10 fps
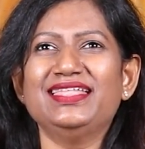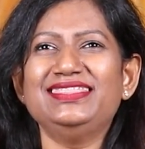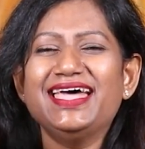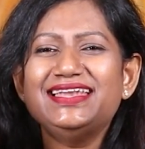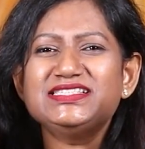
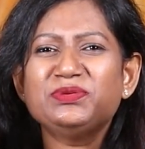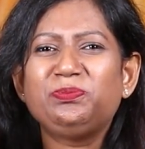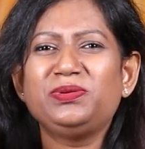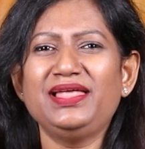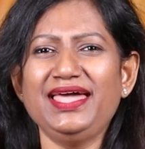That is a
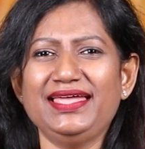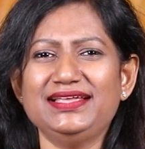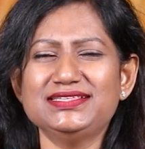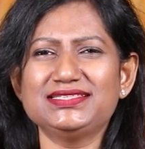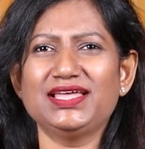
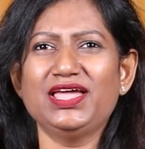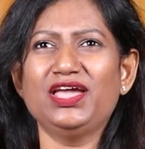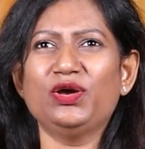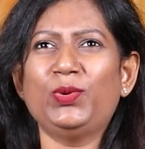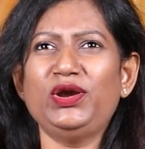place
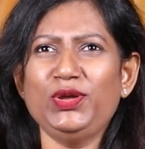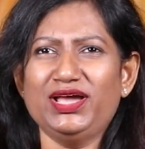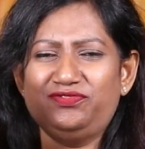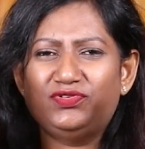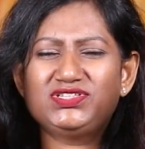where you
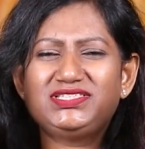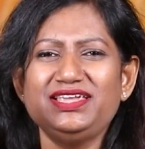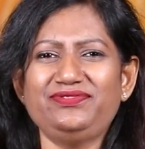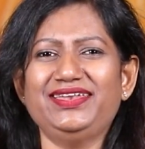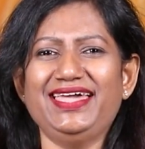have
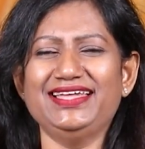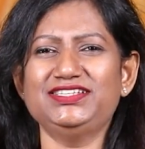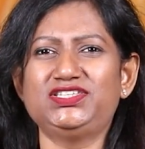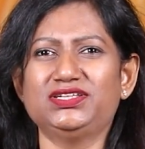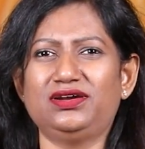received an
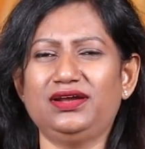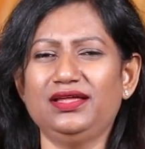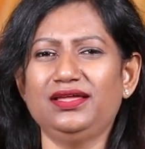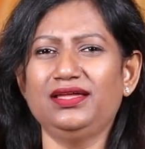answer.